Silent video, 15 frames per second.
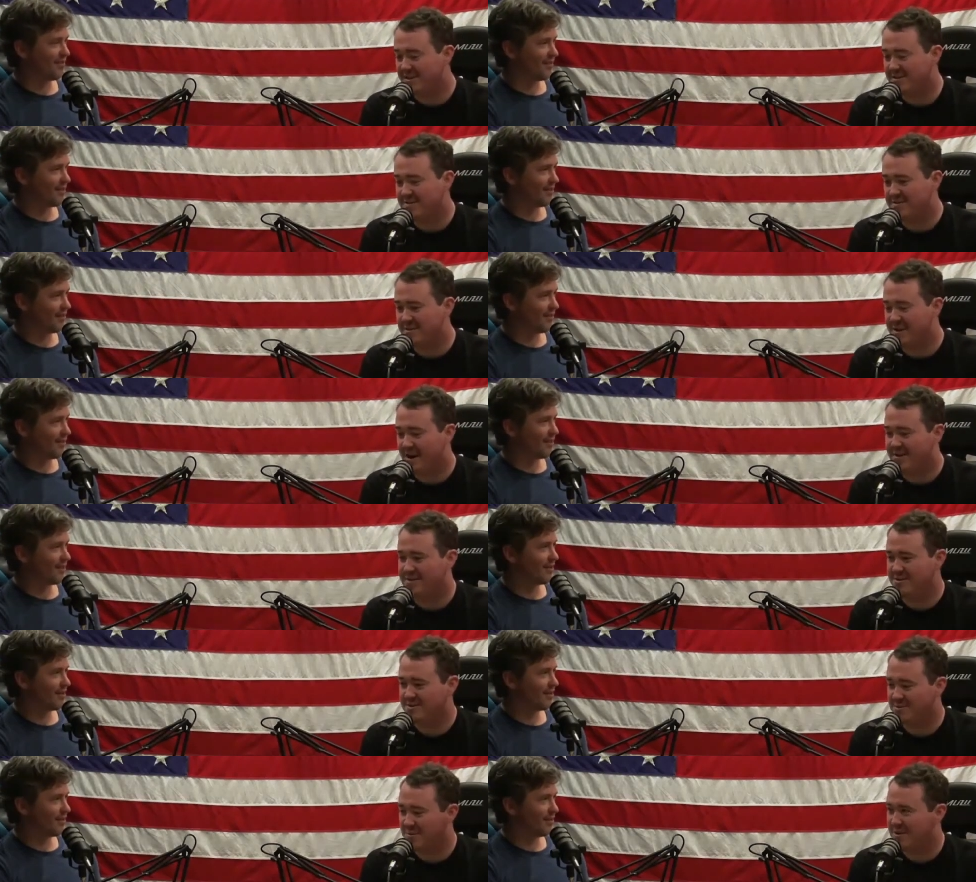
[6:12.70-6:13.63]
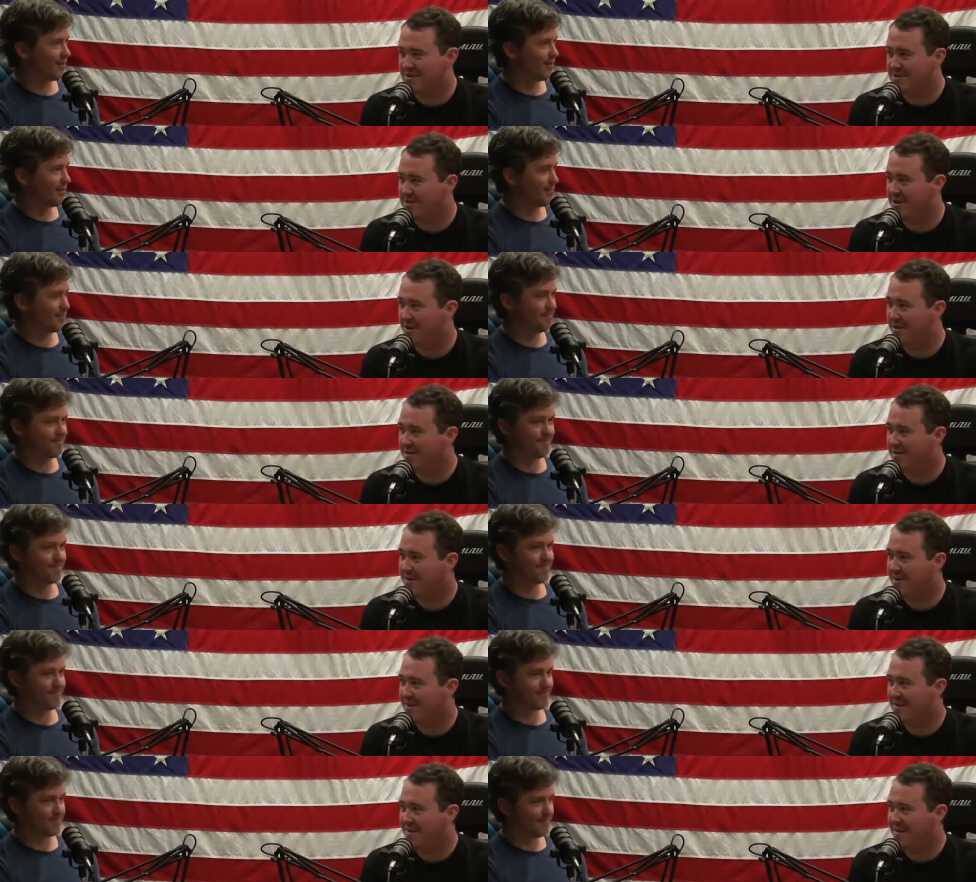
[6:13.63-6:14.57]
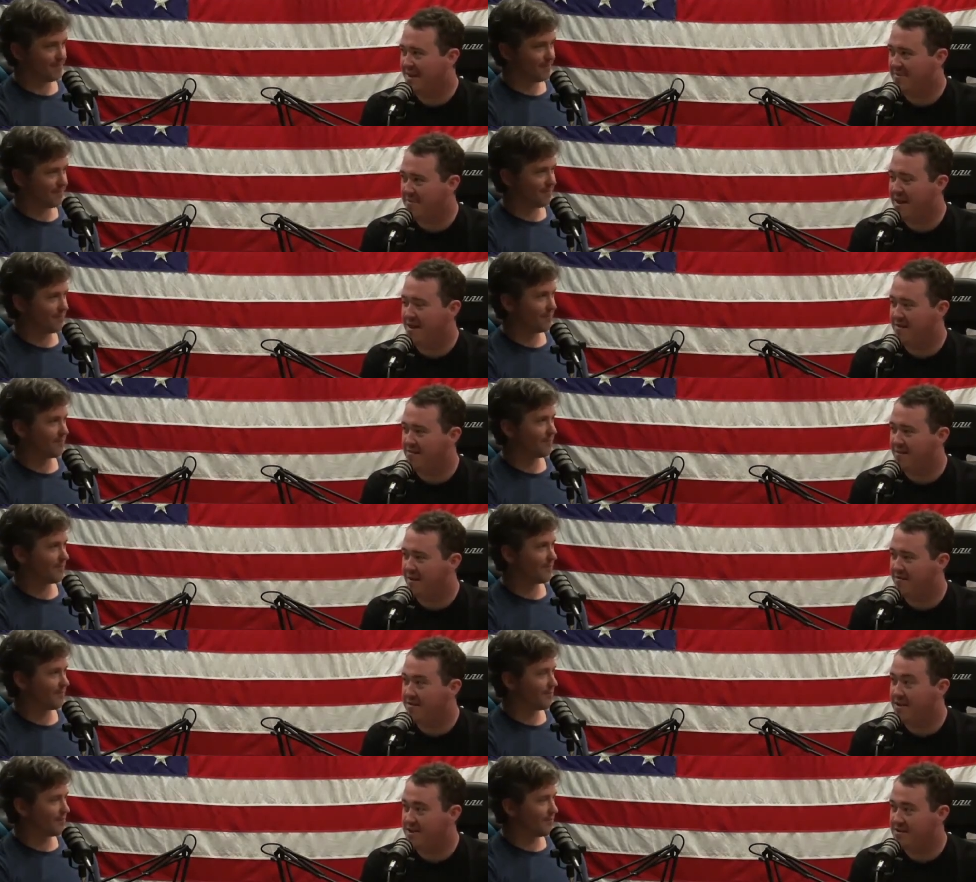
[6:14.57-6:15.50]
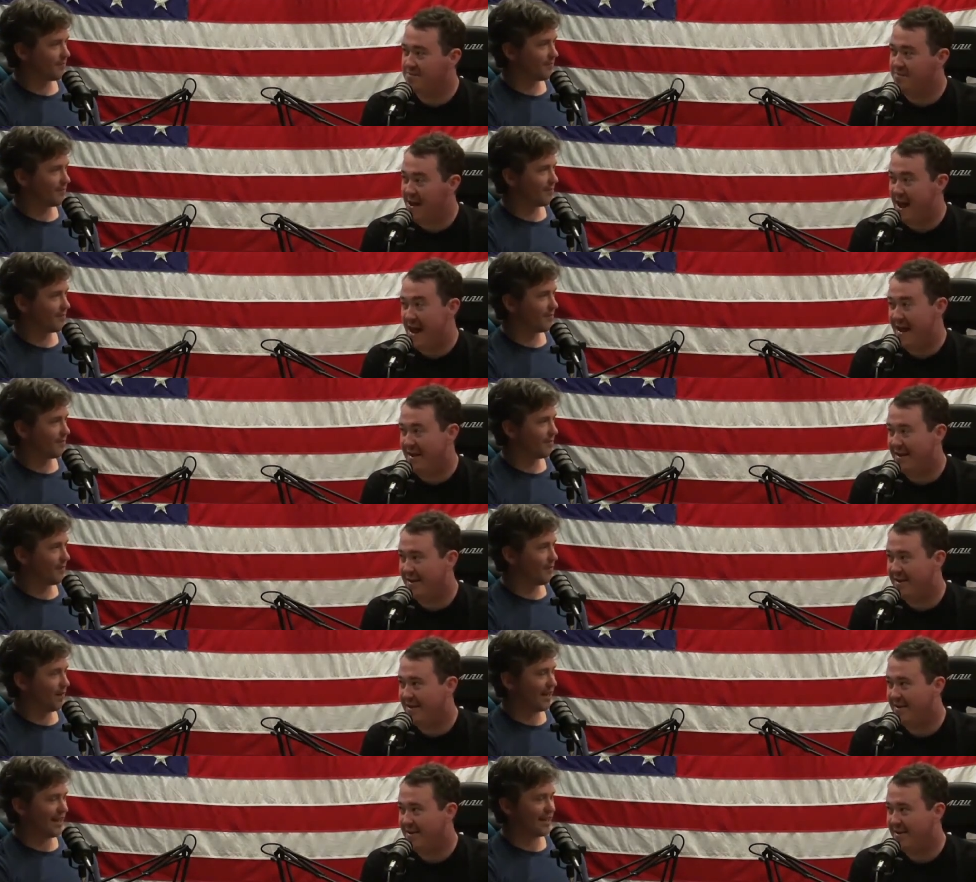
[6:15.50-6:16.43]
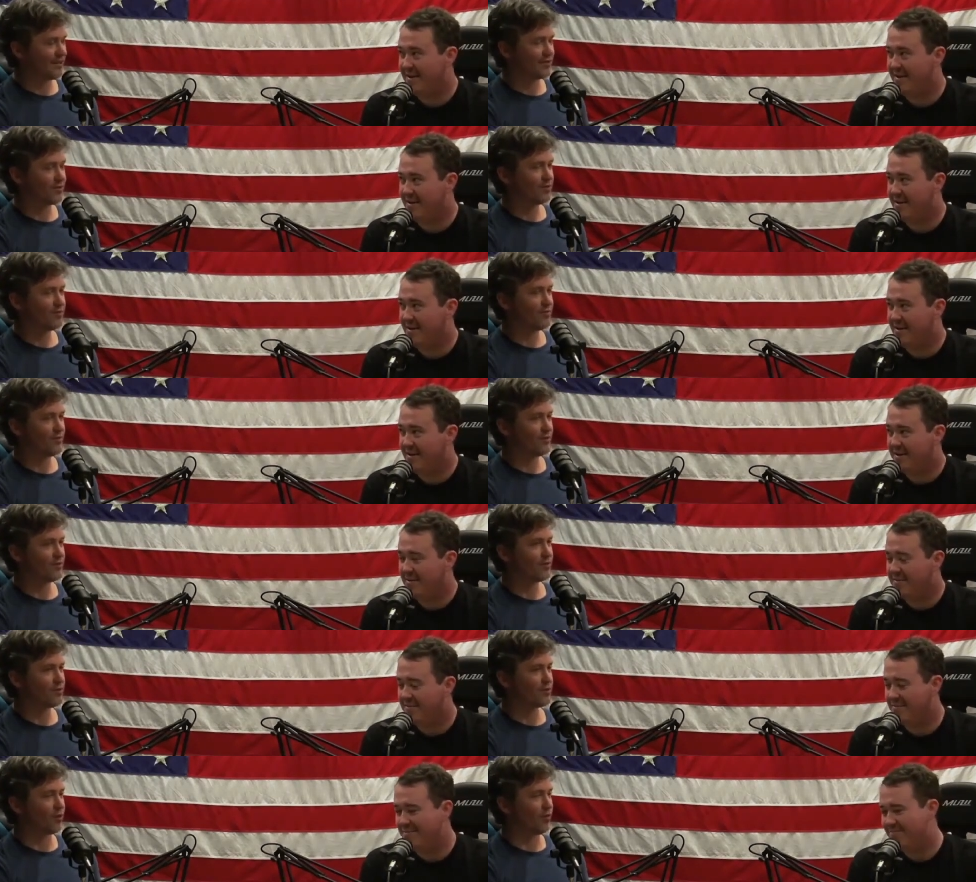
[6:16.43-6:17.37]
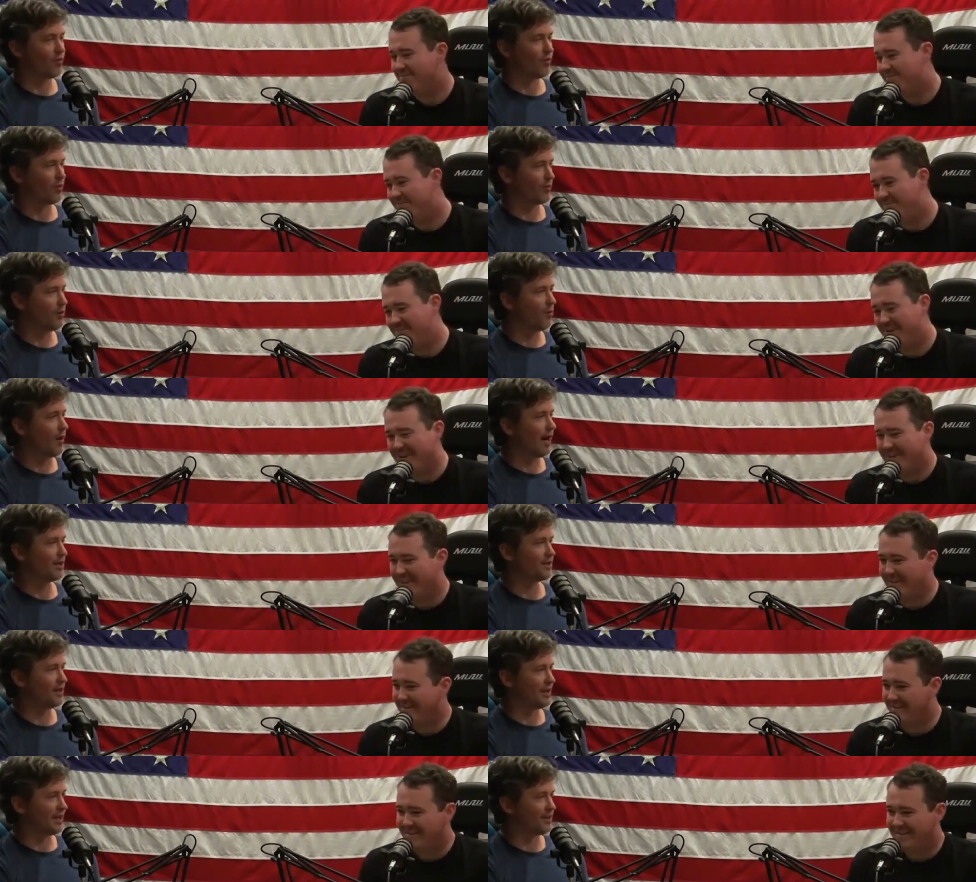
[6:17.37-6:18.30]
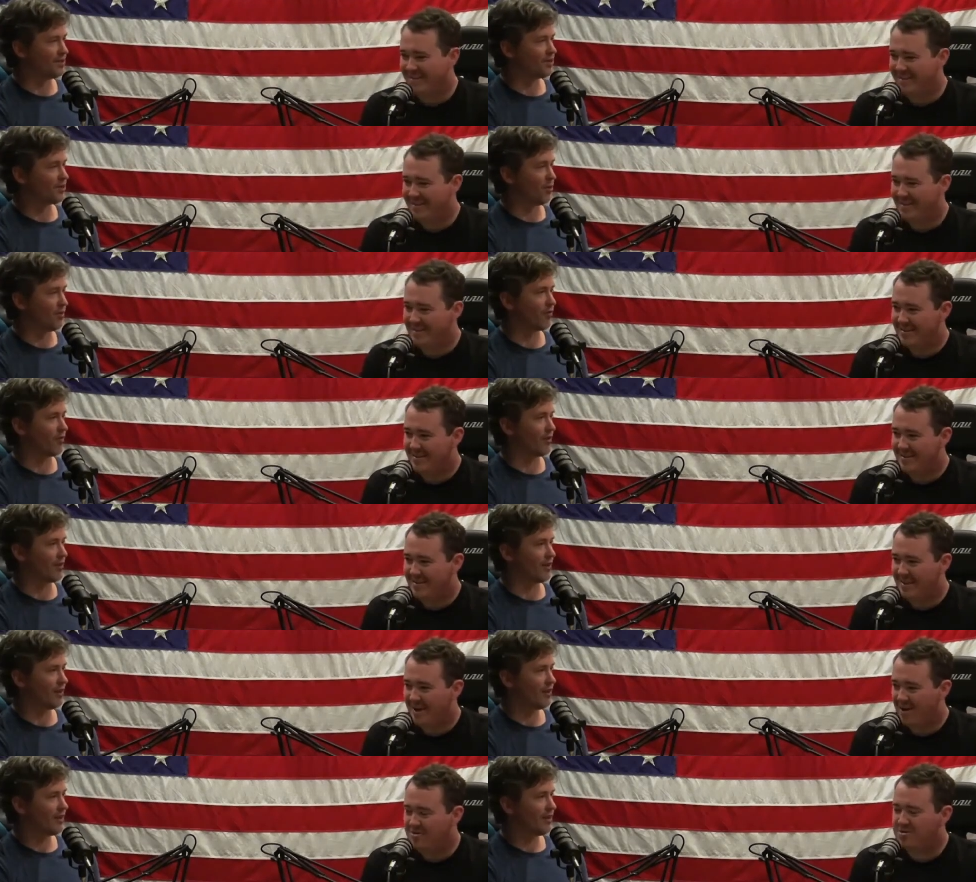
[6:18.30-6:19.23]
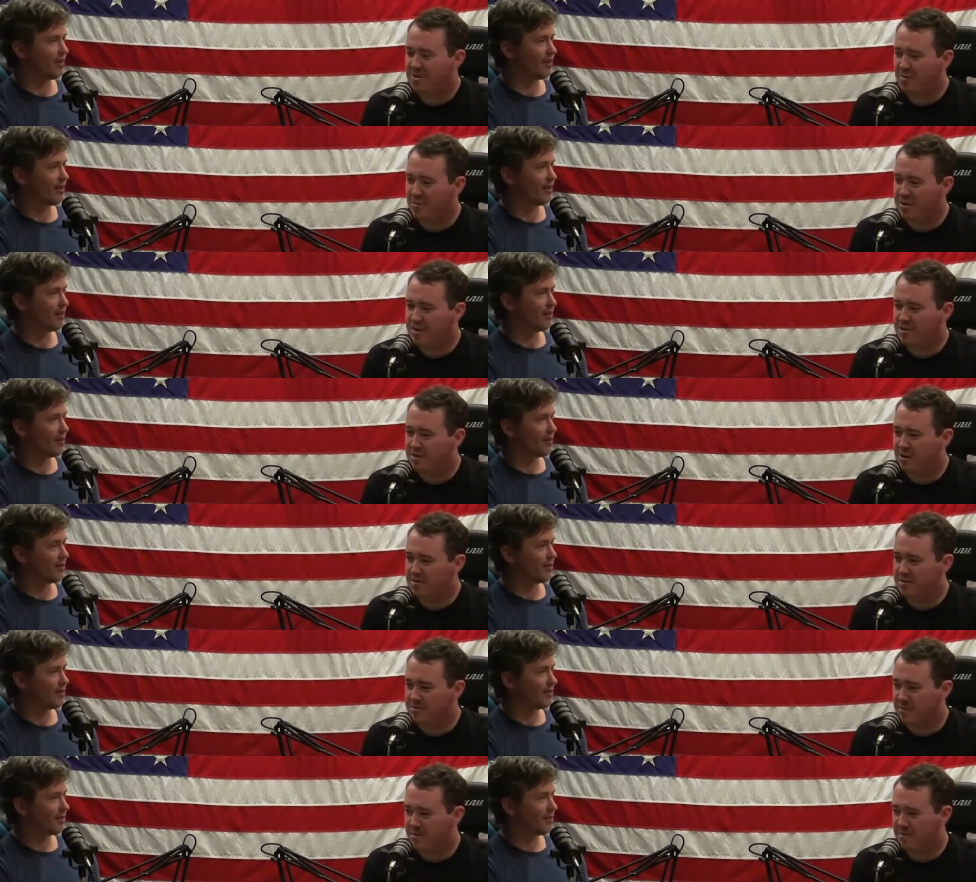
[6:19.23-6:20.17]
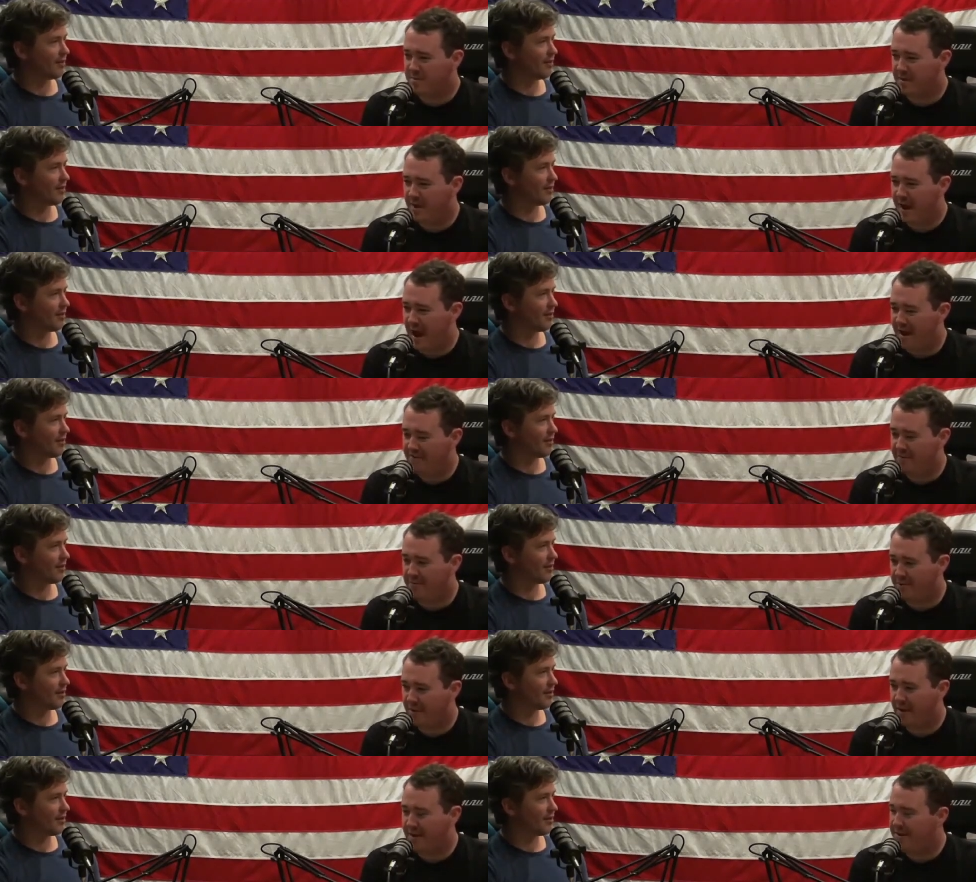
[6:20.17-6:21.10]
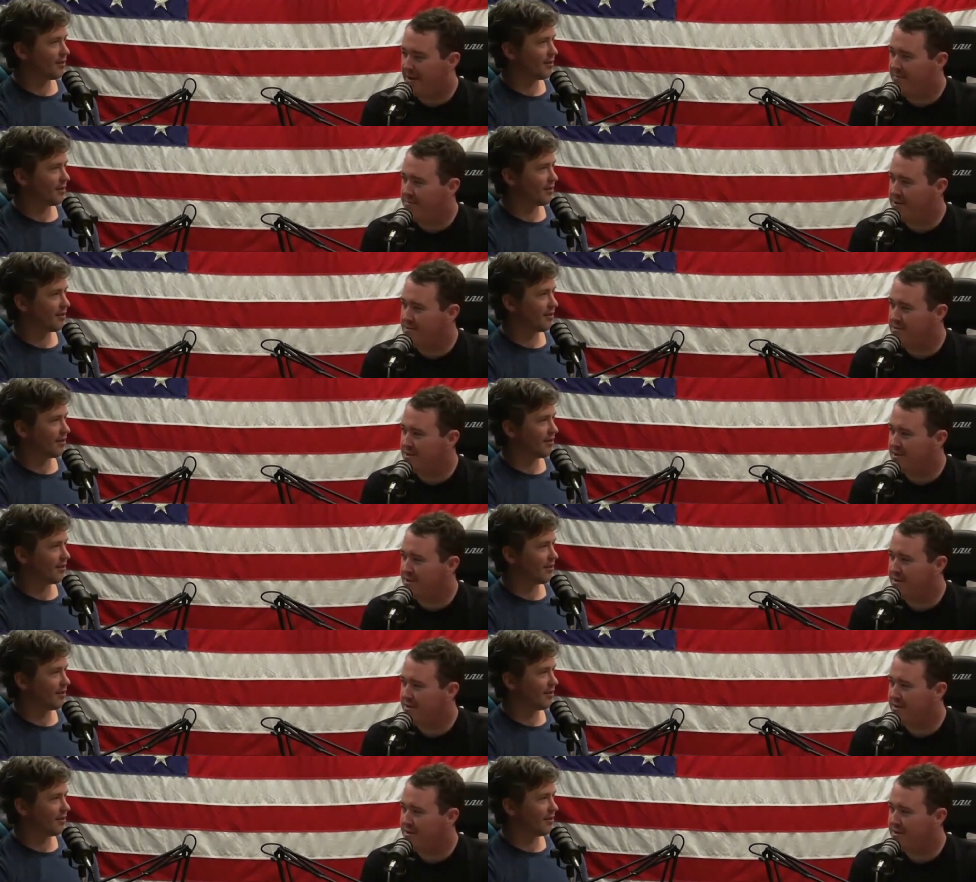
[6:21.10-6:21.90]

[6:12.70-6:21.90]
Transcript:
Speaker 1: a nice, sweet show that making fun of it is bad.
Speaker 2: It is so fun when you watch it. It is so funny.
Speaker 1: Also, when they show these people, do they have to play that music?